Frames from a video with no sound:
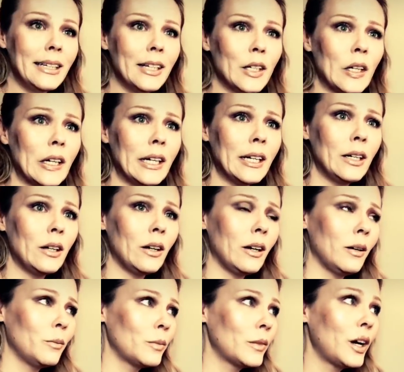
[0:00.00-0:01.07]
hear it,
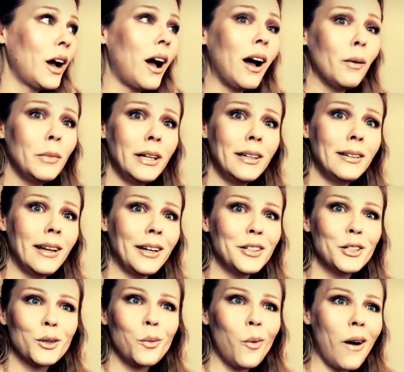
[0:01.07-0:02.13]
comment as
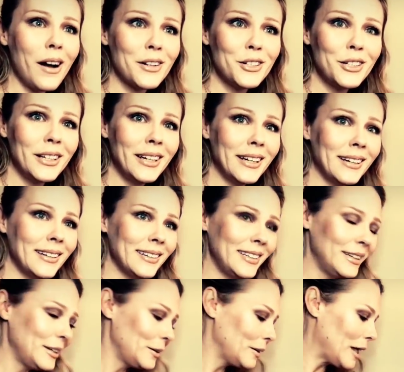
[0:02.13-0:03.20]
you're watching,
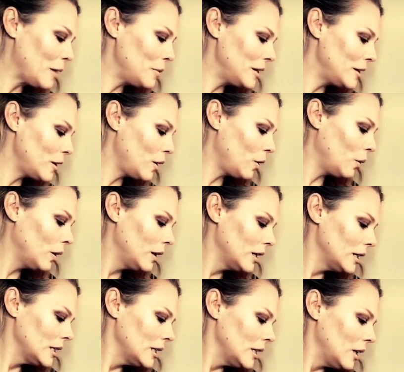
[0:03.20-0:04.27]
you know, let me know
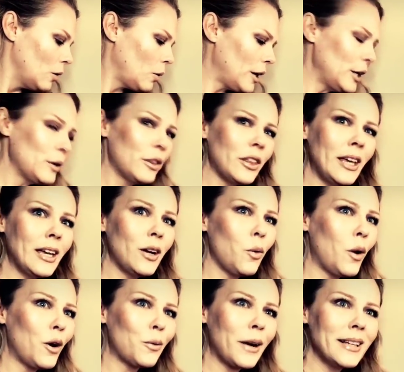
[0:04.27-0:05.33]
what you think,
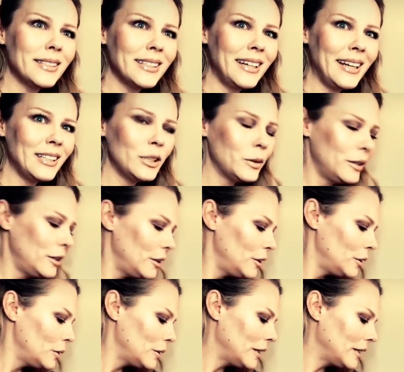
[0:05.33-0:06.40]
what resonates with
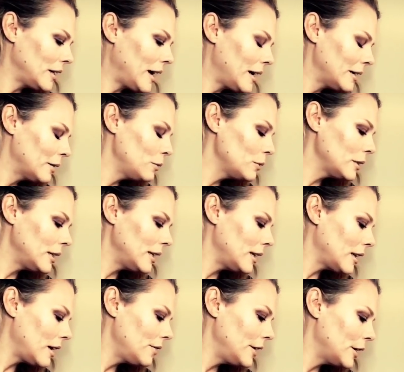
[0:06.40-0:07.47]
you. I really
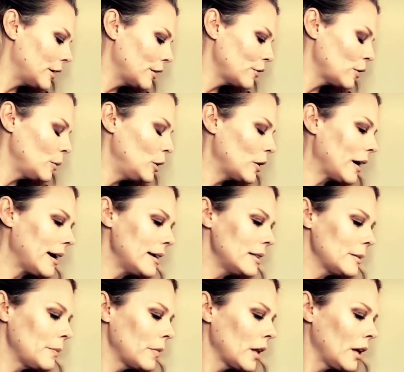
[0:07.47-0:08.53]
love hearing from you guys.
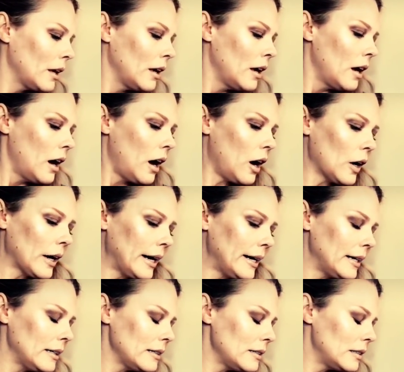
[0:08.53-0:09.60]
All
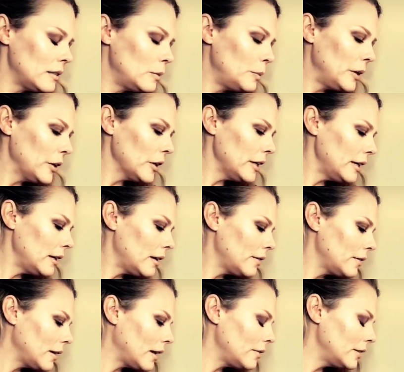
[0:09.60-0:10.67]
right, spirit
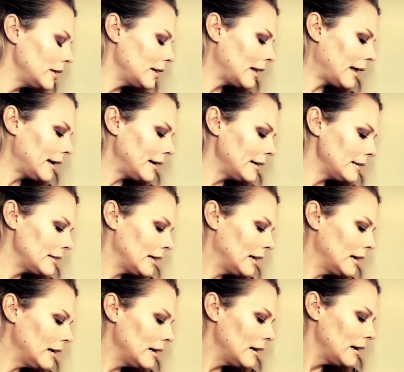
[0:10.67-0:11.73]
of love and light
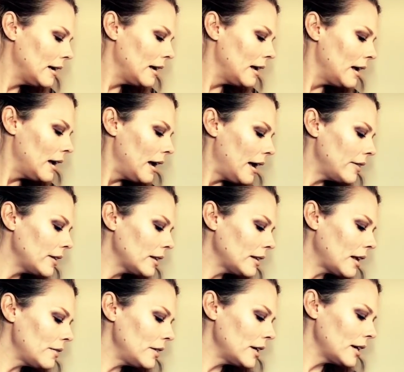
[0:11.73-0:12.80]
and the
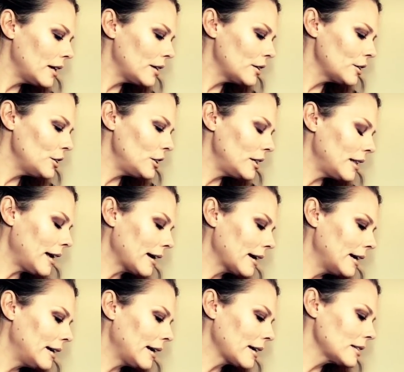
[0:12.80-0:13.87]
loving energy that
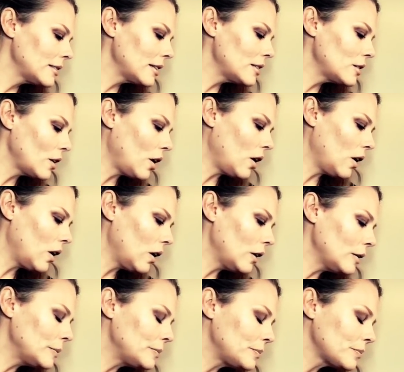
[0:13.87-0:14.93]
connects us all.